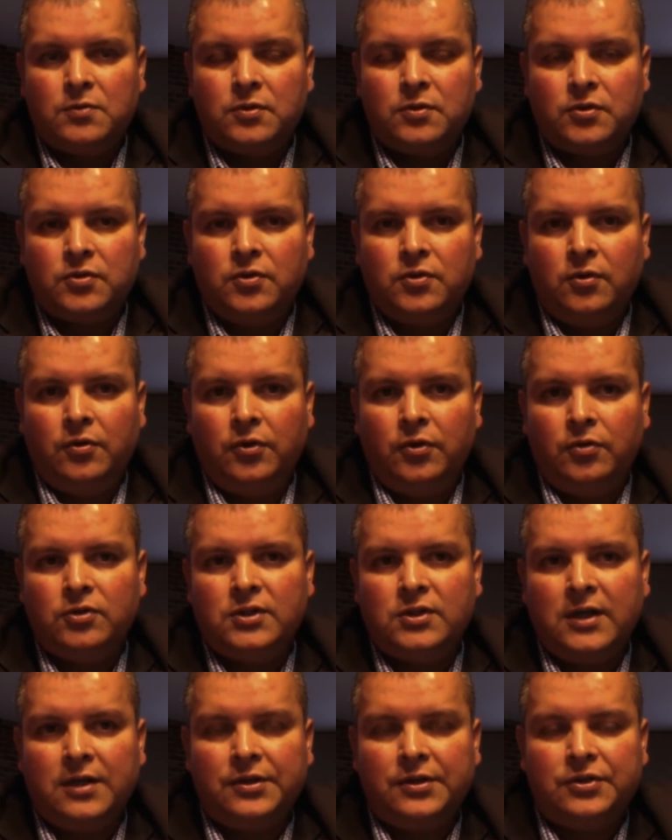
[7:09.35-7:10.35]
because those
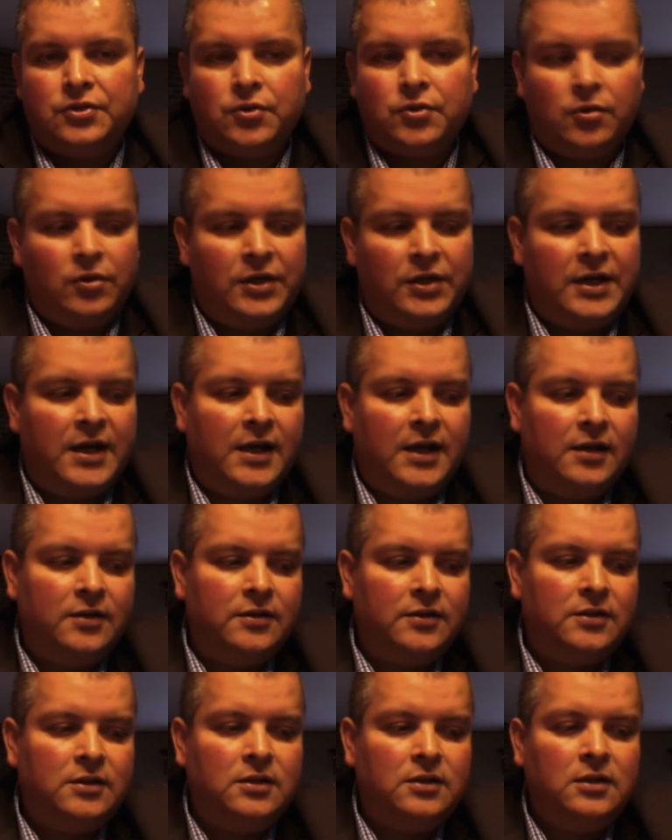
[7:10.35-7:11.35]
are disorderly
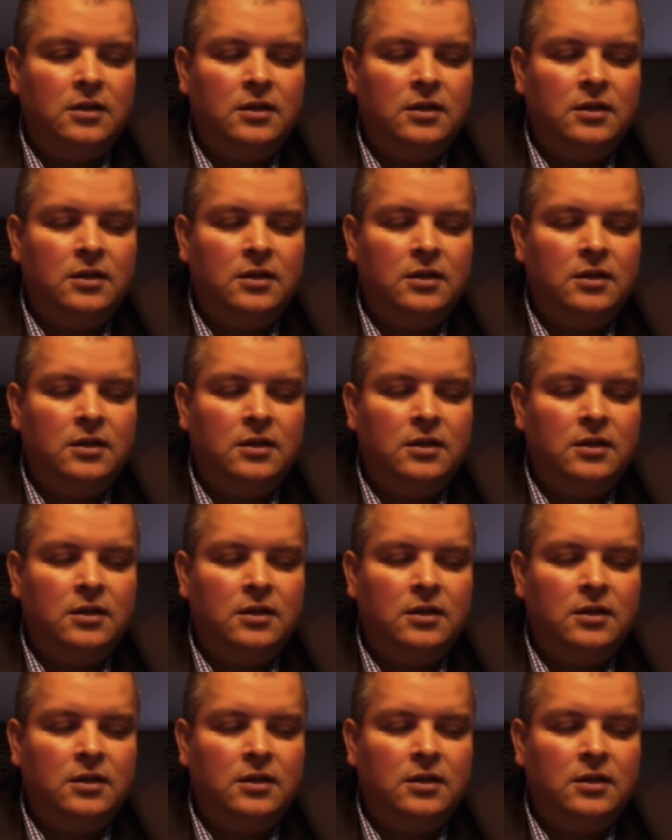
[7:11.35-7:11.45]
conduct